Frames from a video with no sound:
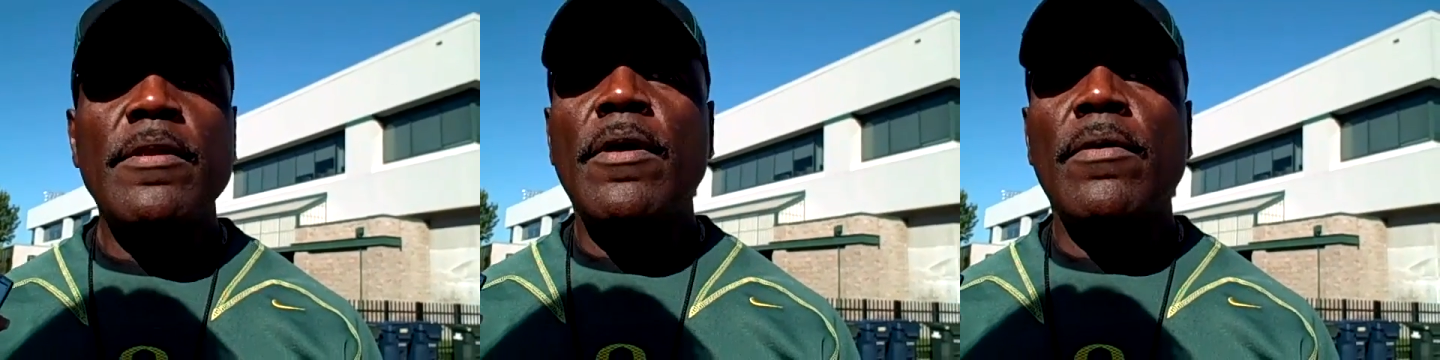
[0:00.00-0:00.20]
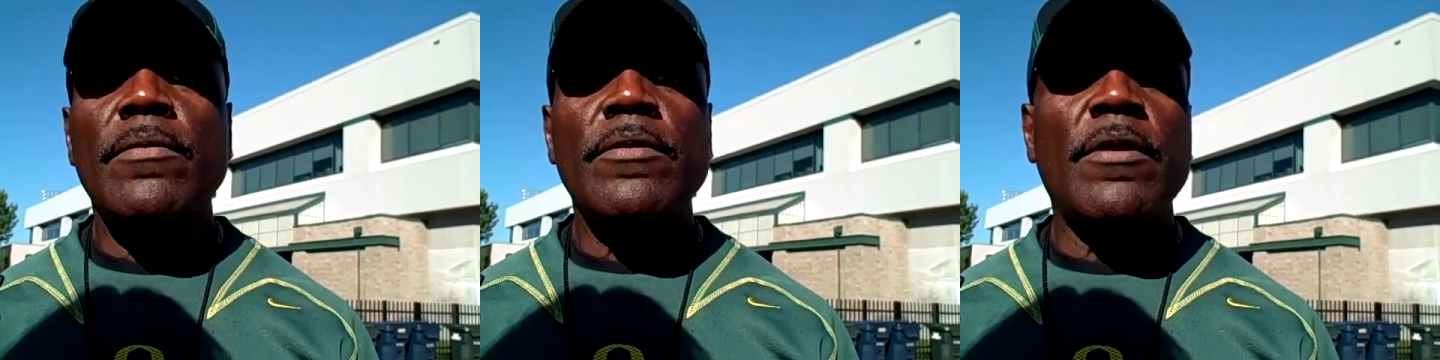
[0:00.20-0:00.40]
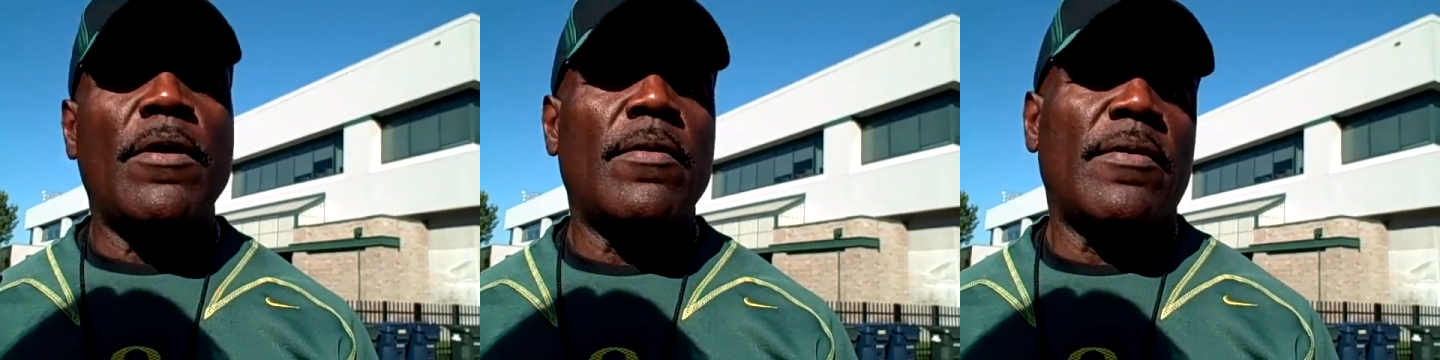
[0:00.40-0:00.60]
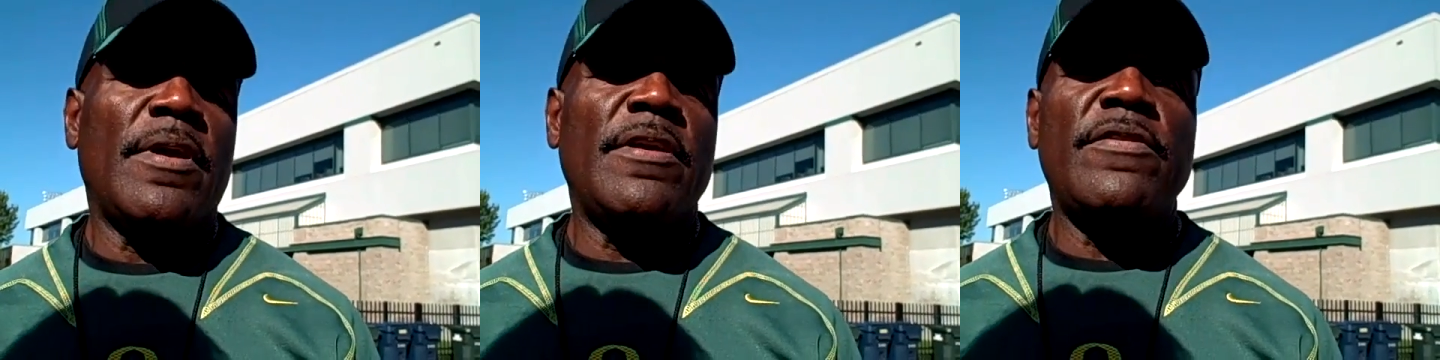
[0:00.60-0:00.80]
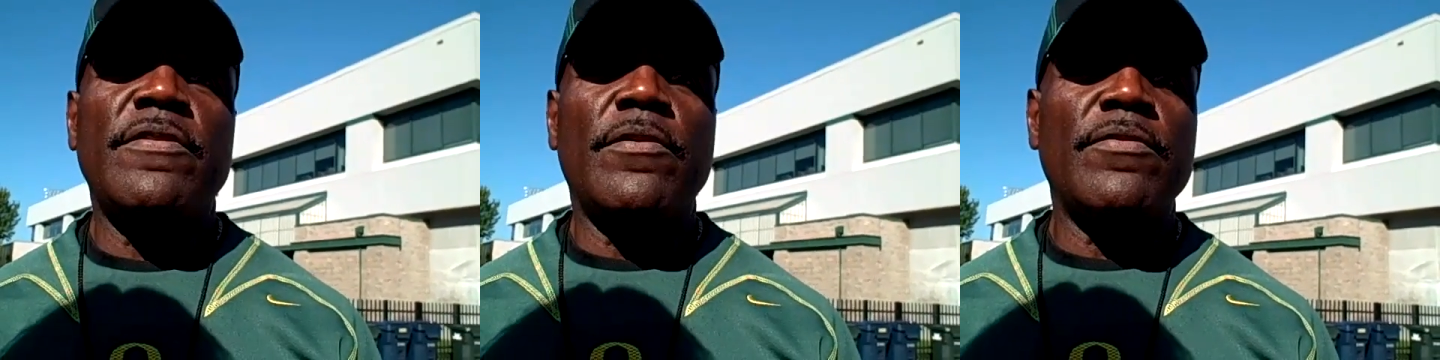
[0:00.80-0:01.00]

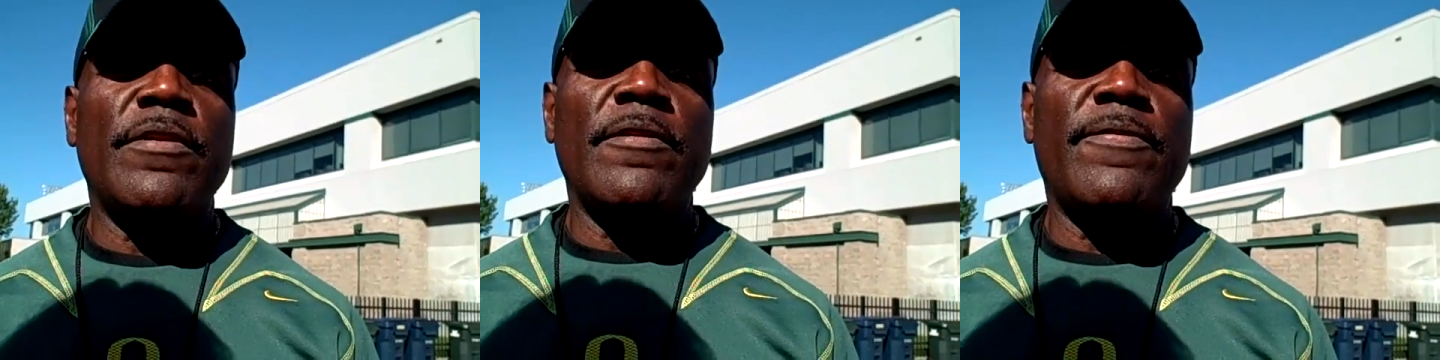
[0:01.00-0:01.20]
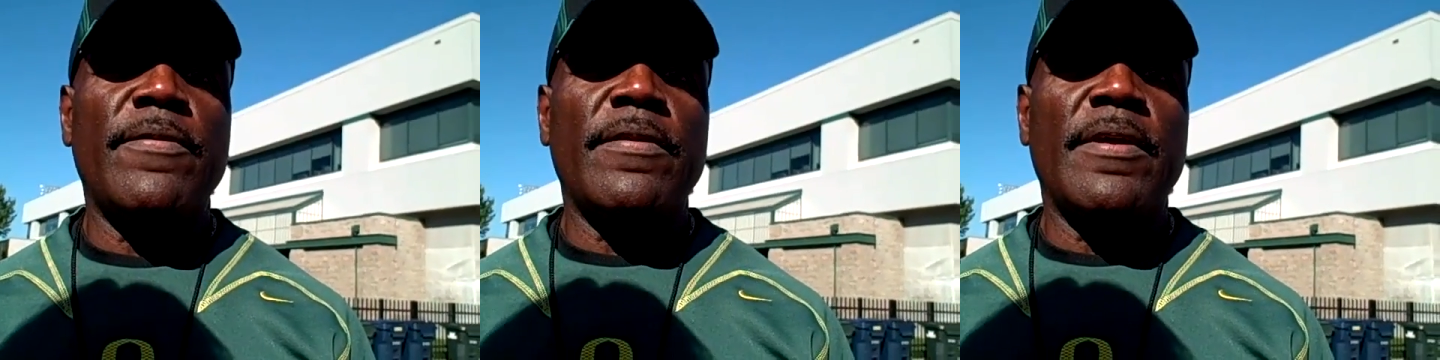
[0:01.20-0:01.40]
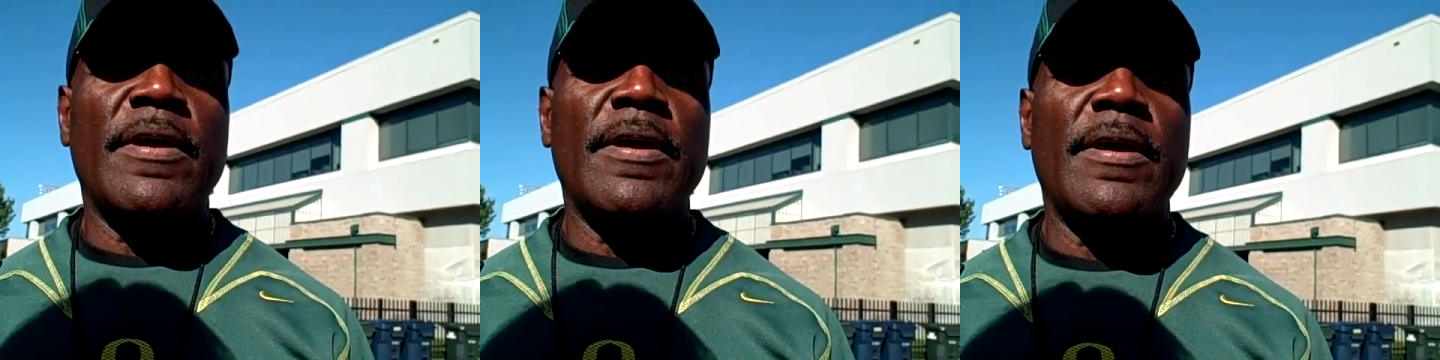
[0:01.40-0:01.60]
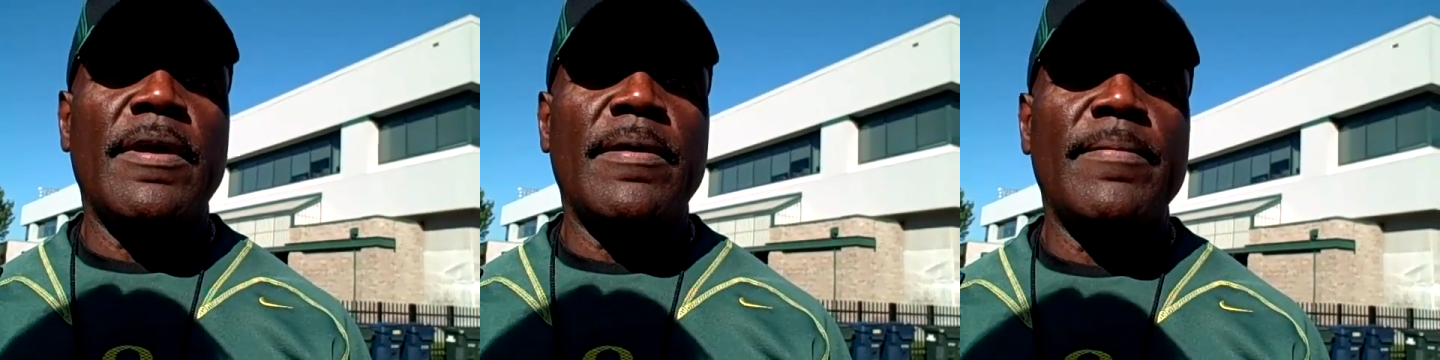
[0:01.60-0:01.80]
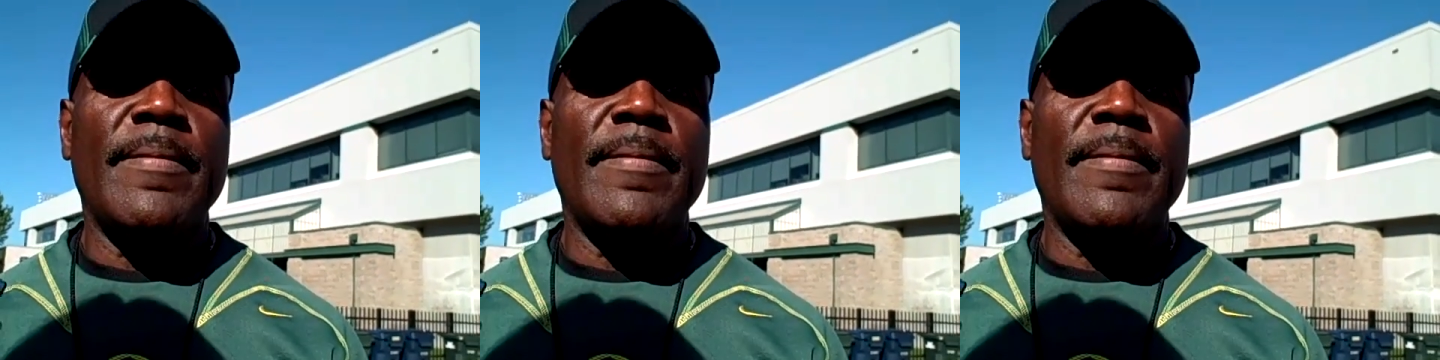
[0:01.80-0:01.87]
No, he's no different.